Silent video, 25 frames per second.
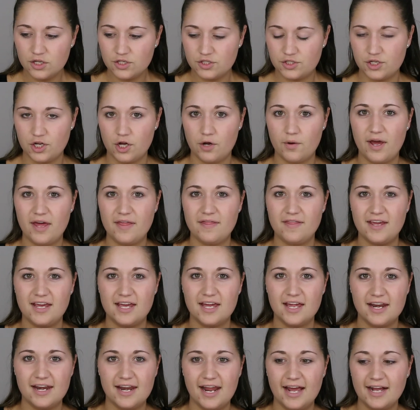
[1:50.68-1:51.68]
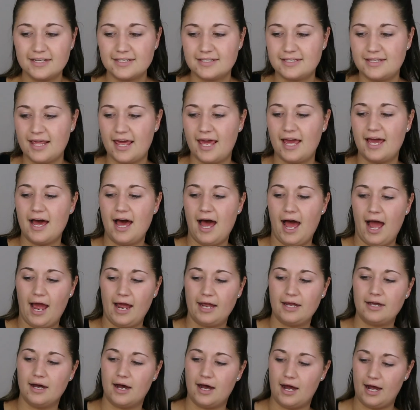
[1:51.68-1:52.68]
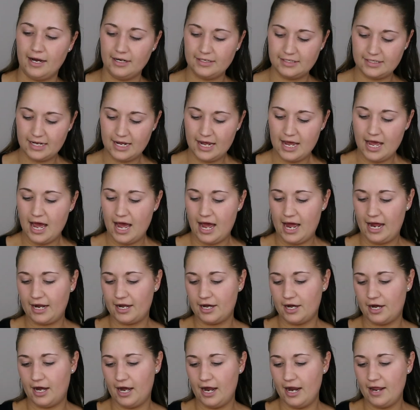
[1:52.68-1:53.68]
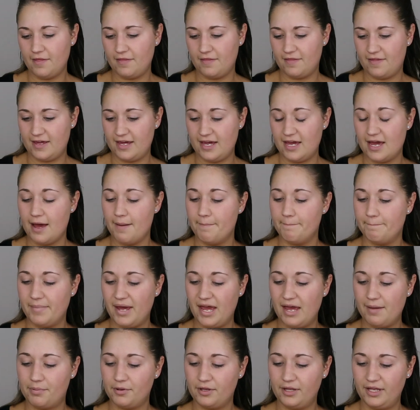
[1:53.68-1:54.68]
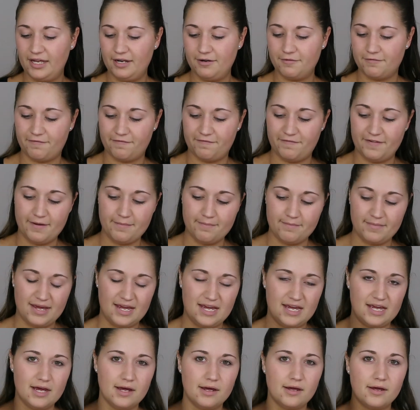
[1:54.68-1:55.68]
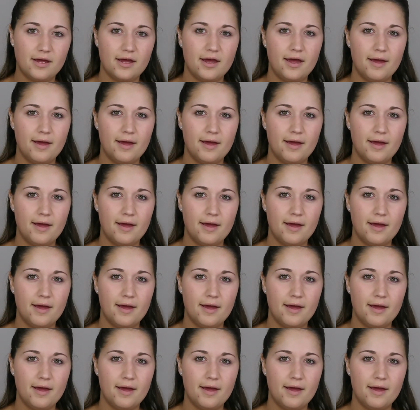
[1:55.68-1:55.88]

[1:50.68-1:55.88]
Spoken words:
So the next thing I got the Maybelline Fit Me